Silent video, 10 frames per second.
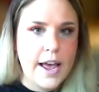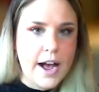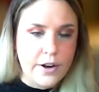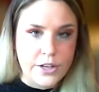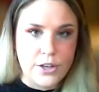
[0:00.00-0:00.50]

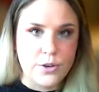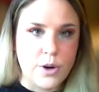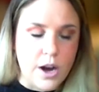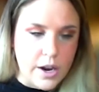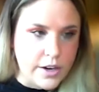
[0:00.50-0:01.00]
how do you
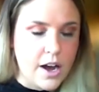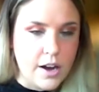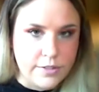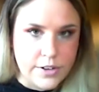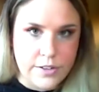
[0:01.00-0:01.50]

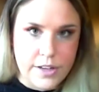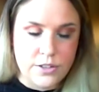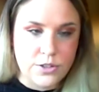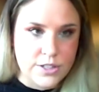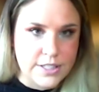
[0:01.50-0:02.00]
uncover the
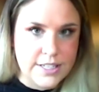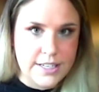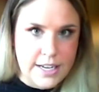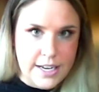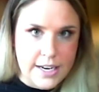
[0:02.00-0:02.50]
intrinsic
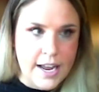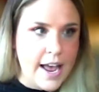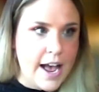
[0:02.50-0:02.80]
need?